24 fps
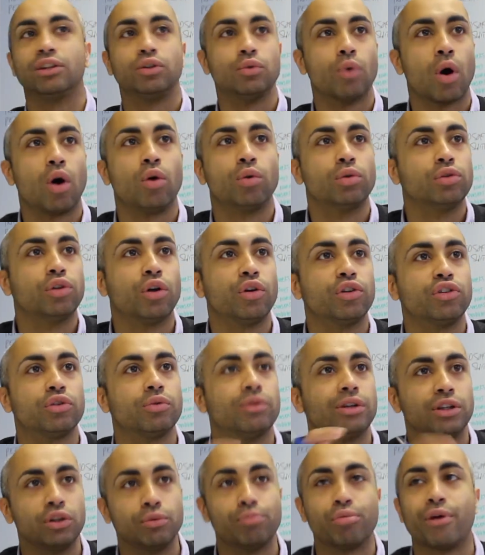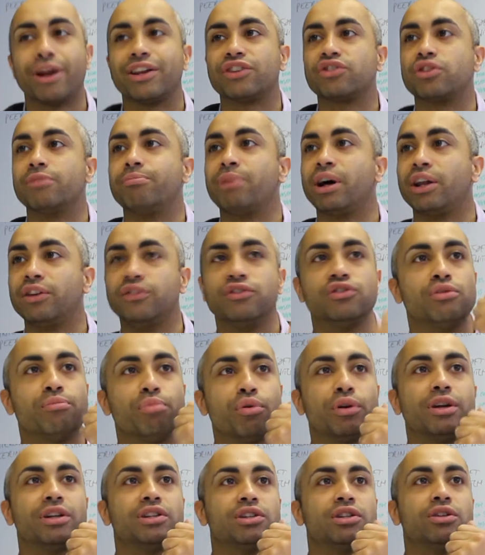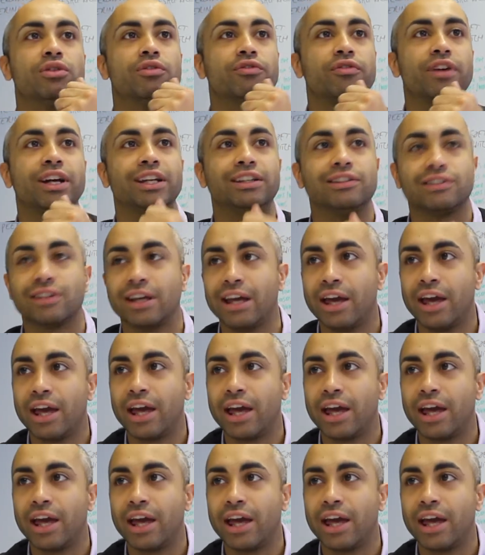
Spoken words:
you hold on to it, you press the buttons, you put it to your face,